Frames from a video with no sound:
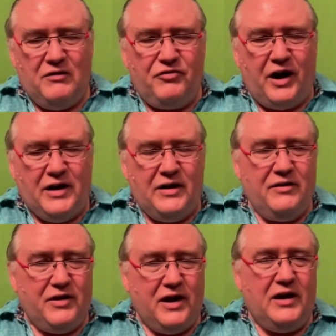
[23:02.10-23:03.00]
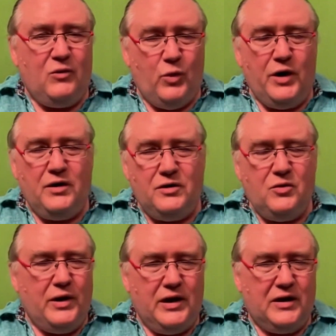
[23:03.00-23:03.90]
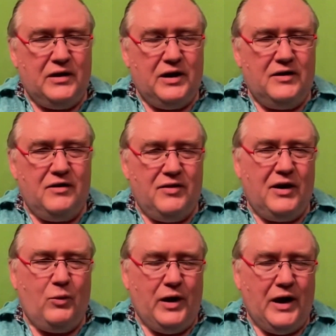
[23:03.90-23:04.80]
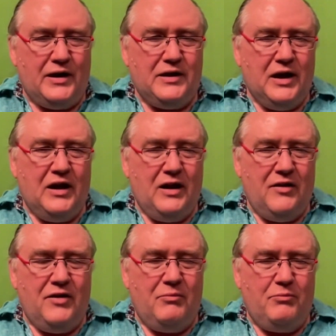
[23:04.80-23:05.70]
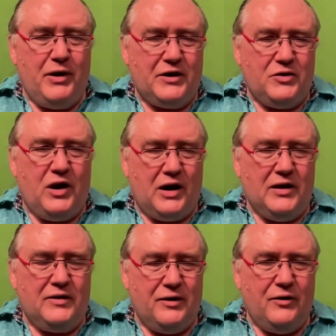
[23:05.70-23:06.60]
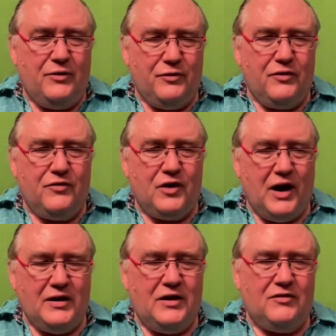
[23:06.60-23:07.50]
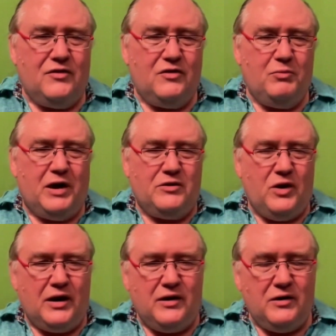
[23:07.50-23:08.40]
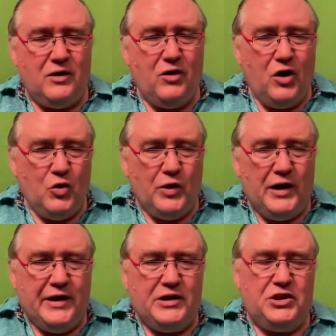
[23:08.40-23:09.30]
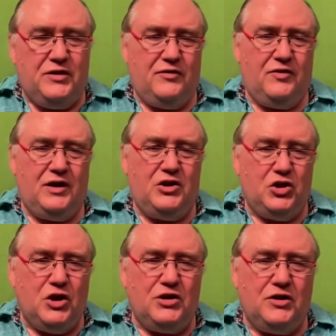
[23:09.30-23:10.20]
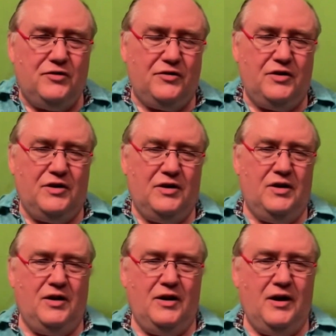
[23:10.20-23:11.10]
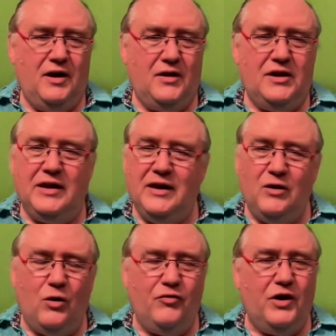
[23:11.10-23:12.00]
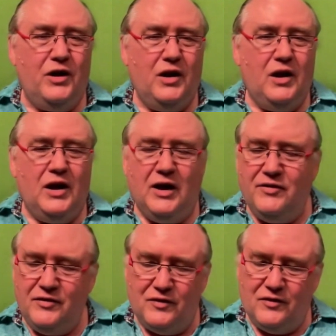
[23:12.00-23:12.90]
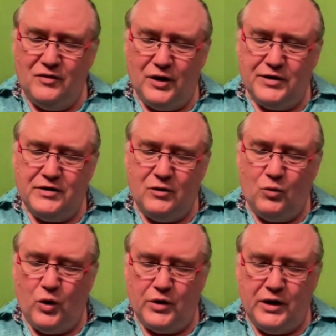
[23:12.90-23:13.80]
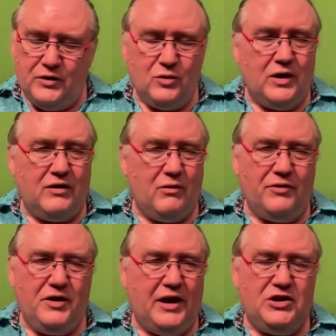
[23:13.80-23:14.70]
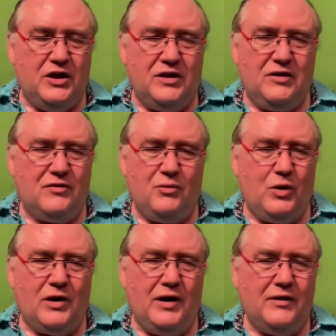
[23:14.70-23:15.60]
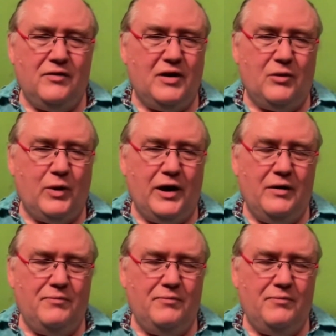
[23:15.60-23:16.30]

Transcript: finally, they were doing it. And then we had the patriarchal societies and the patriarchal religions and churches taking over. And this is not working together with nature. It doesn't work that way.